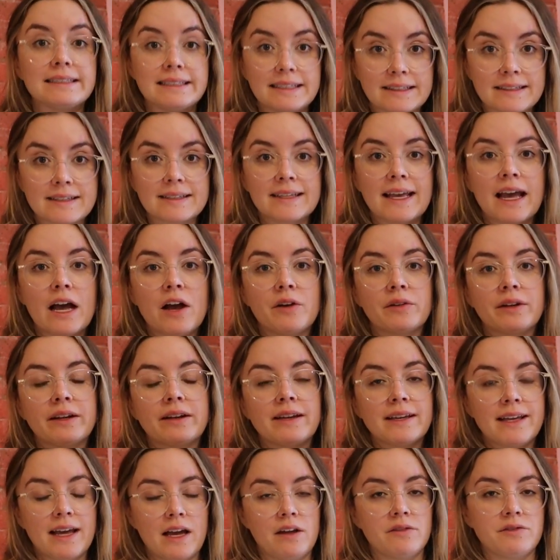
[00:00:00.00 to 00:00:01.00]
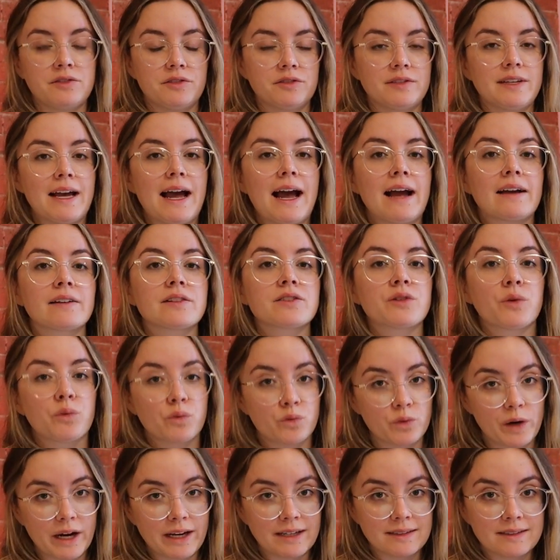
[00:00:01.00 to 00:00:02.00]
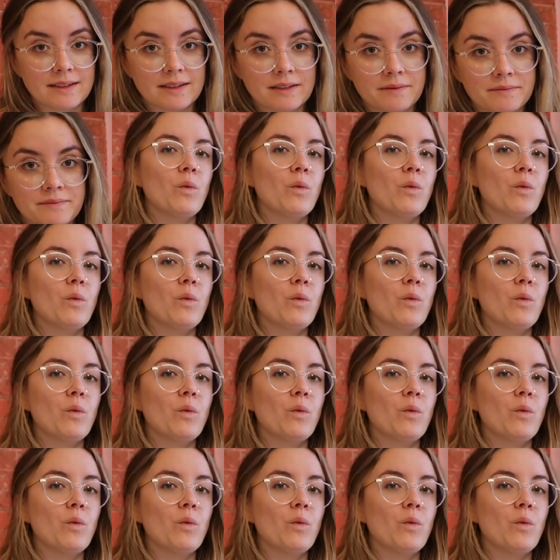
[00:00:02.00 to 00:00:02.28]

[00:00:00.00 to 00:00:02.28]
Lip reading: discounted council tax rate.